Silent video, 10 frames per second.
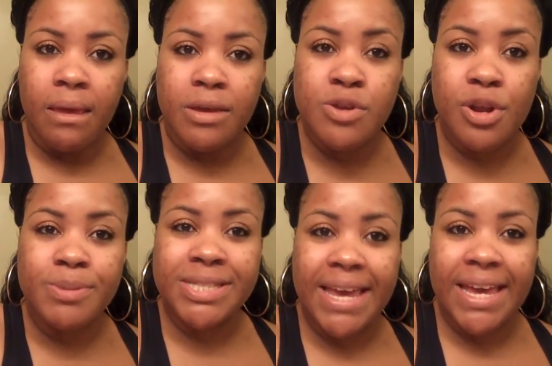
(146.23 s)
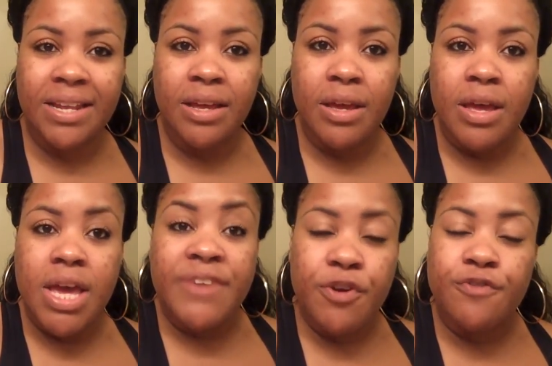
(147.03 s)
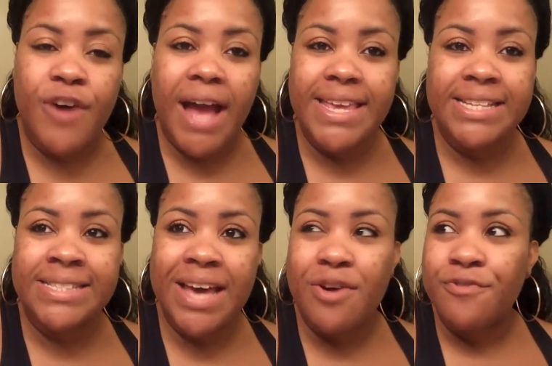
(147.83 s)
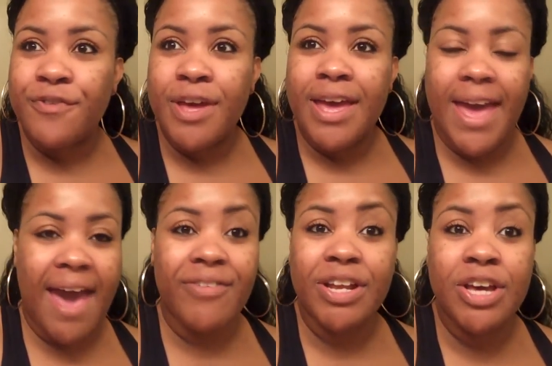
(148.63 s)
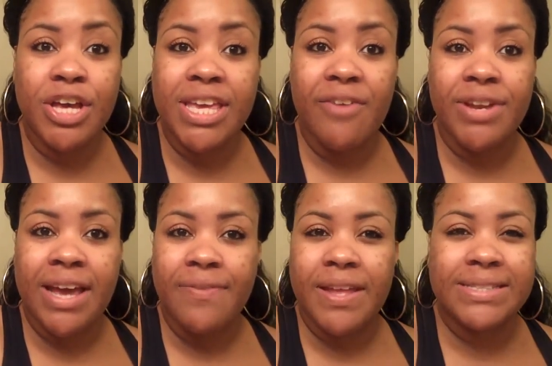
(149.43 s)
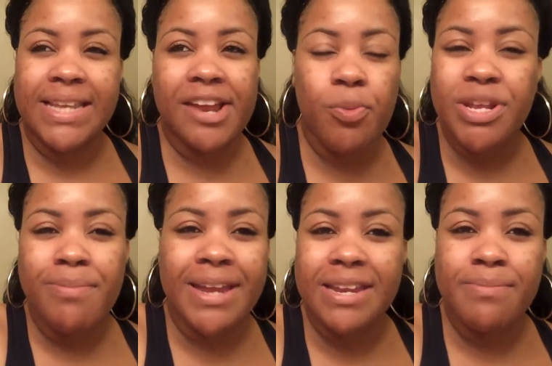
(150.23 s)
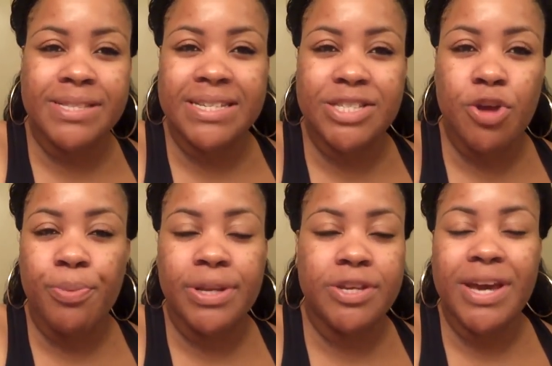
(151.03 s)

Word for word: you know what I'm saying? If you find yourself having a cookie every now and then, see, I don't want anybody to misinterpret you.